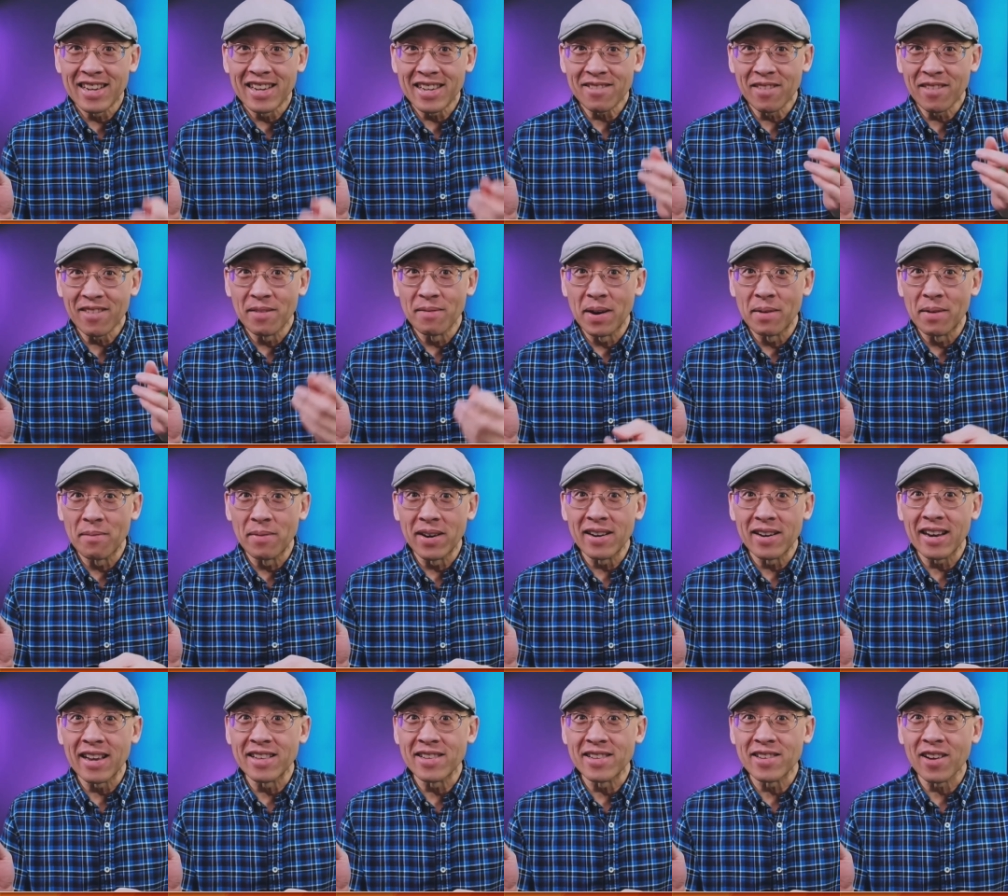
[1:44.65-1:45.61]
Just
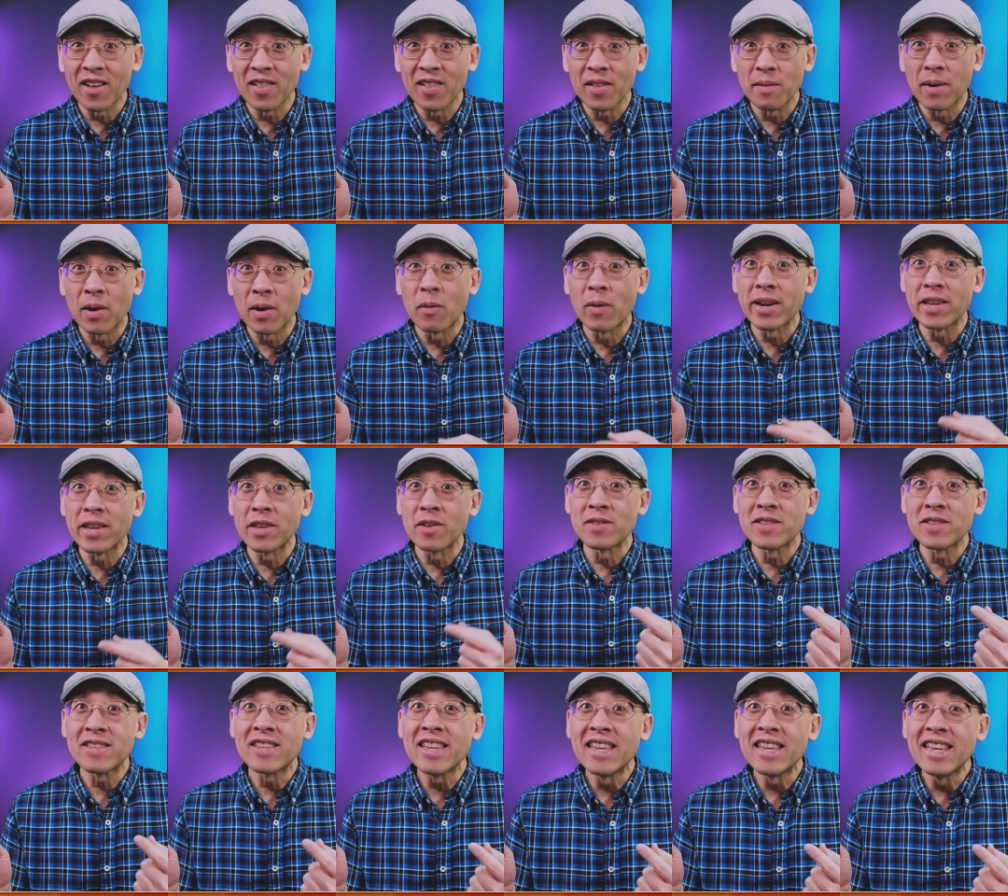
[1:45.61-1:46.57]
remember, it's all about
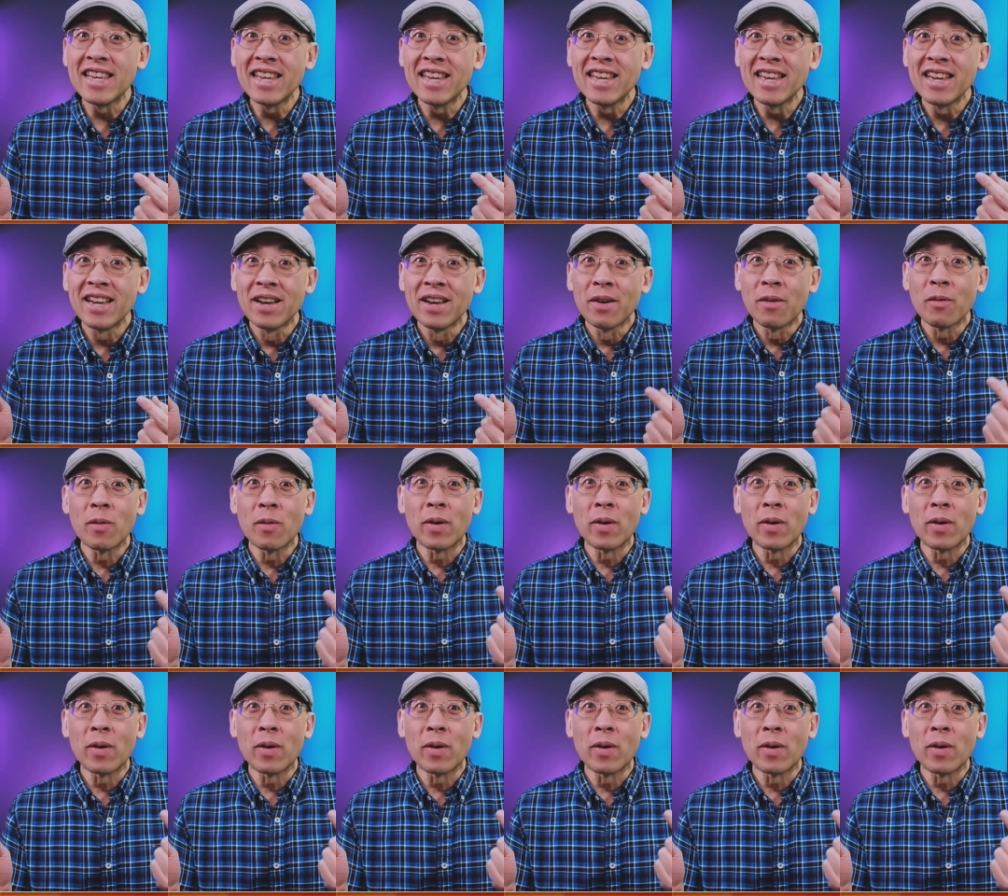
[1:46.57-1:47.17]
what you see,